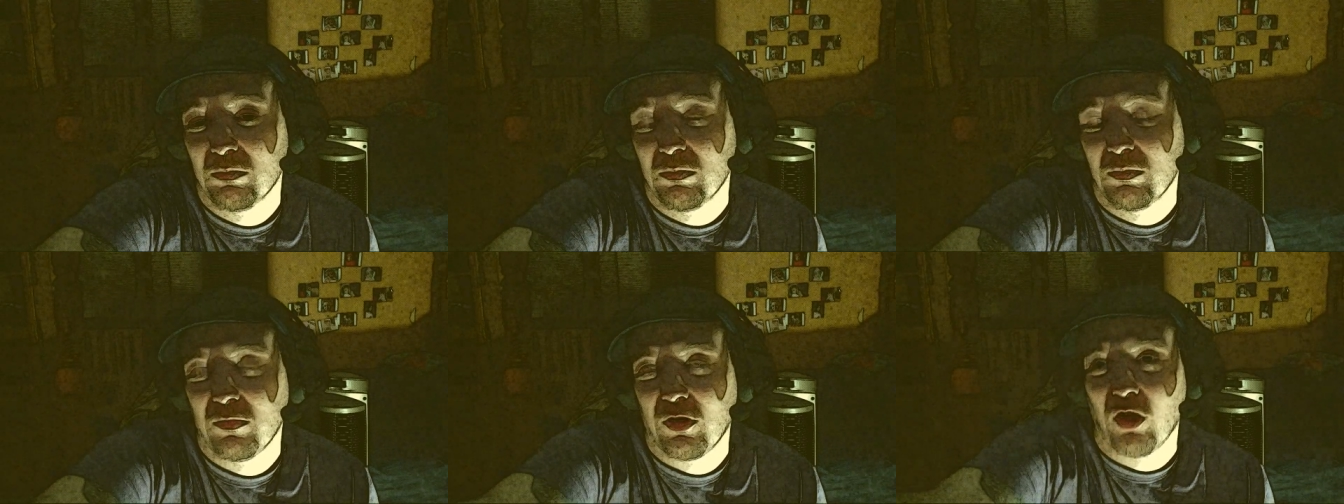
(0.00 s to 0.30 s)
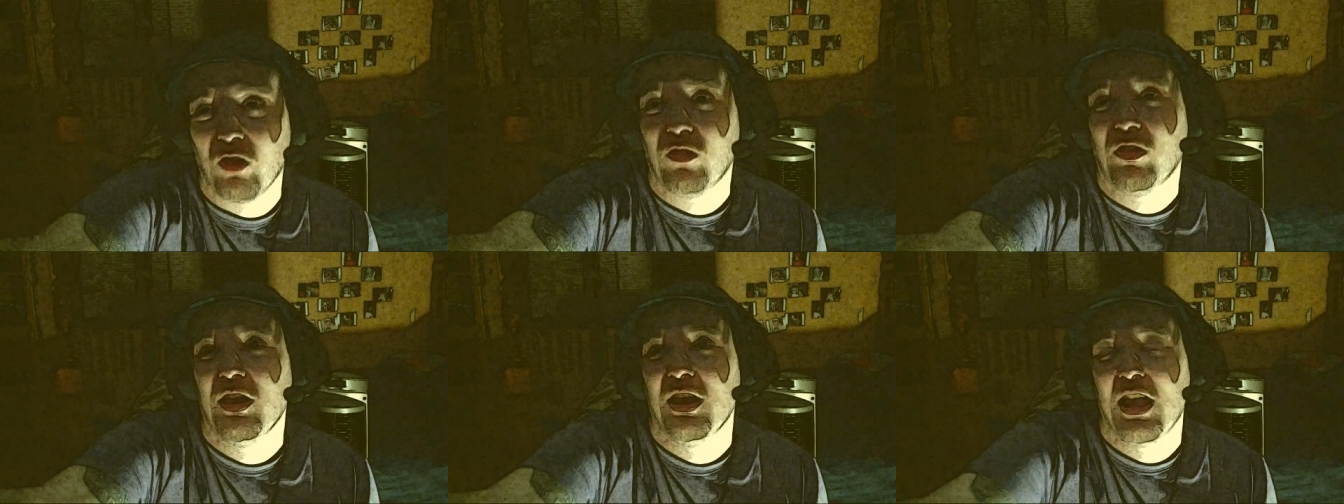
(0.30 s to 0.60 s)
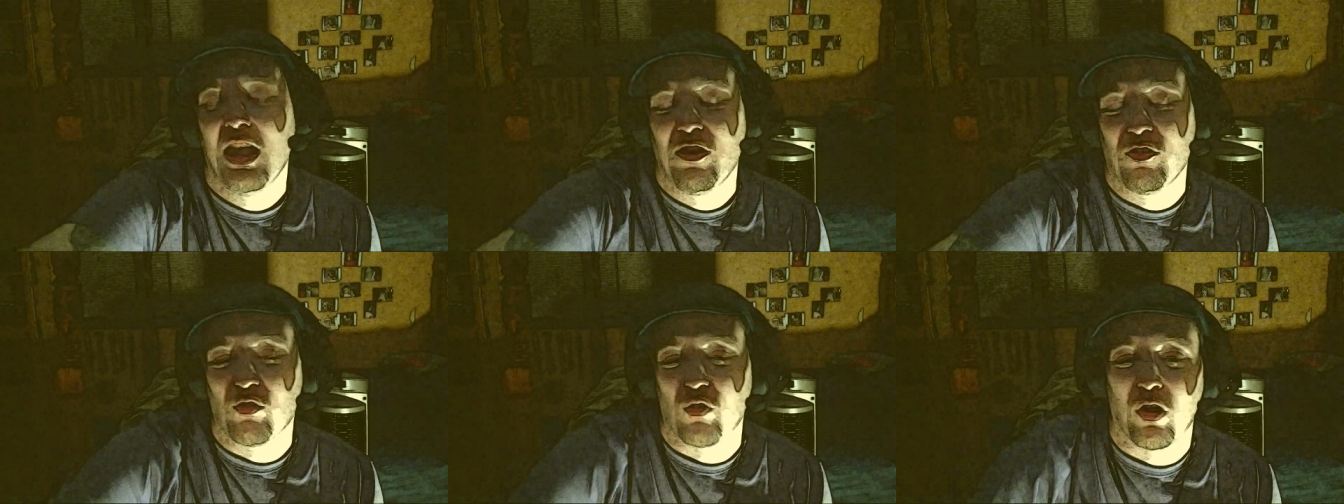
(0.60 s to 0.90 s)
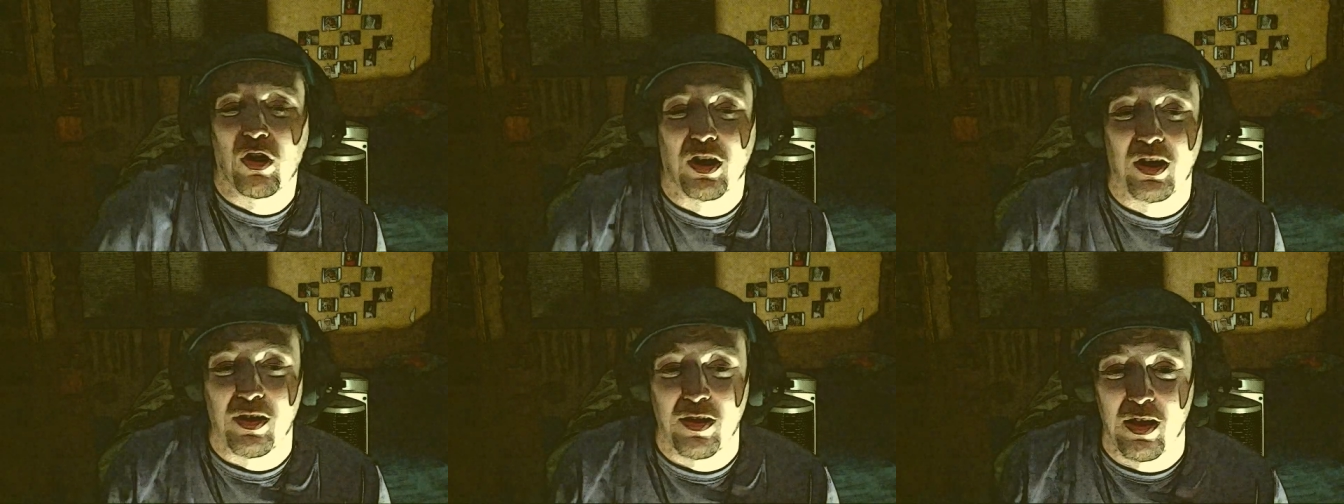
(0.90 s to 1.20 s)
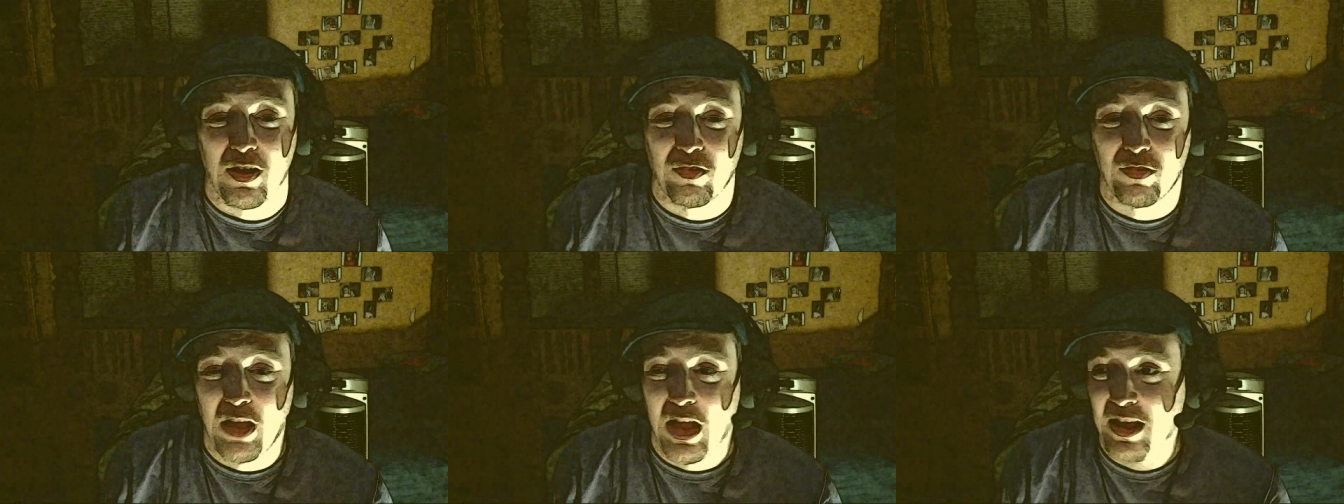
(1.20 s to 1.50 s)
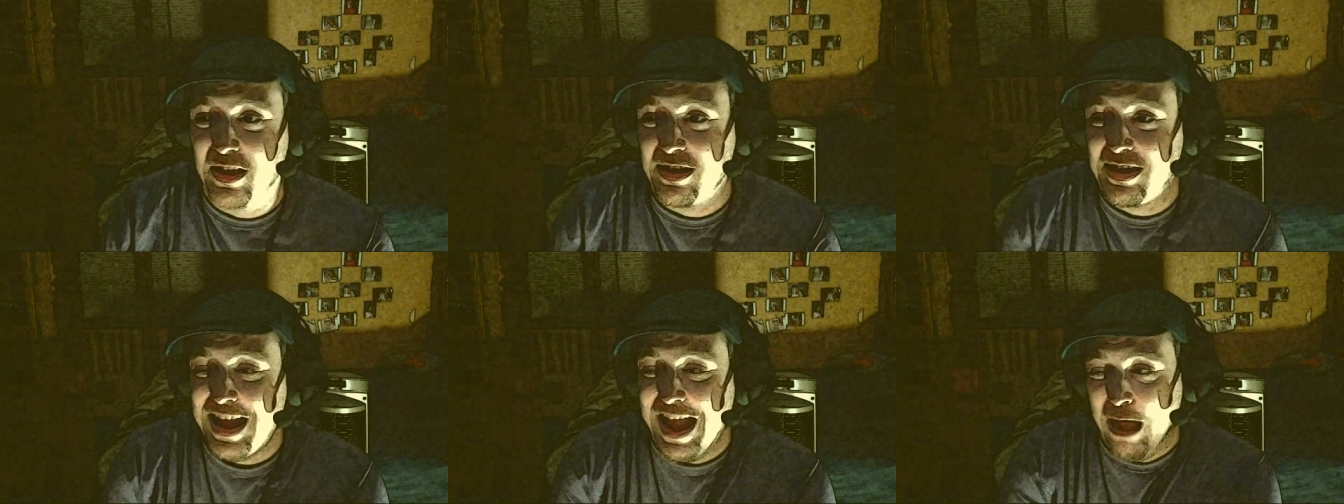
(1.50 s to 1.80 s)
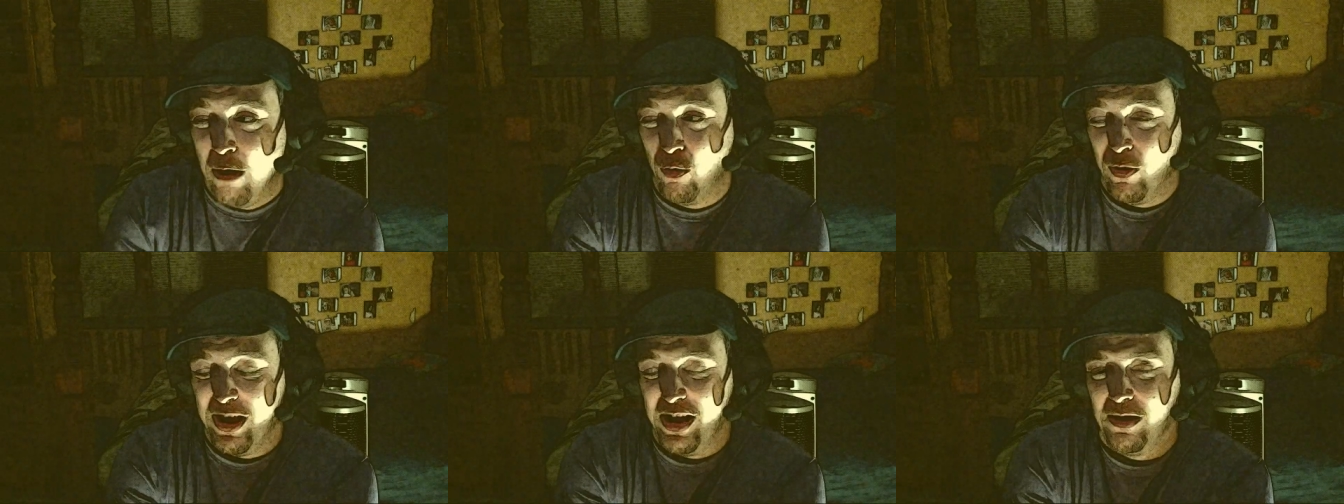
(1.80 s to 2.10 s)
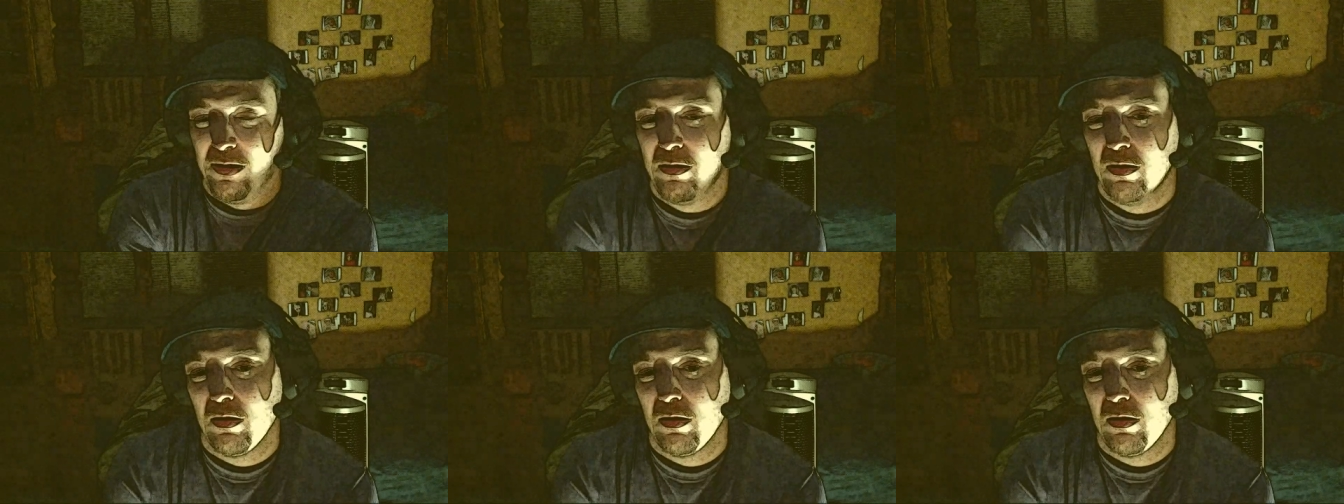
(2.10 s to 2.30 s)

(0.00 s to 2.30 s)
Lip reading: Does he get drunk in this? I doubt it.